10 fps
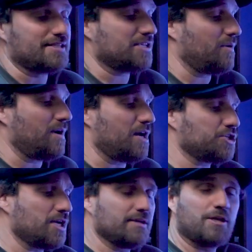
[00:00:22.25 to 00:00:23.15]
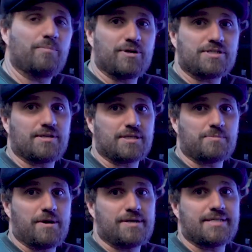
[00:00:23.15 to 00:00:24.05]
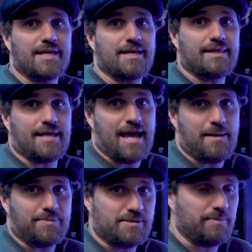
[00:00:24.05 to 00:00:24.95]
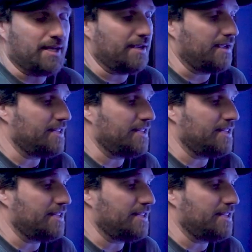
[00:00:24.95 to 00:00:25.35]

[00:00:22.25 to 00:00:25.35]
so I'll share a little personal experience that happened to me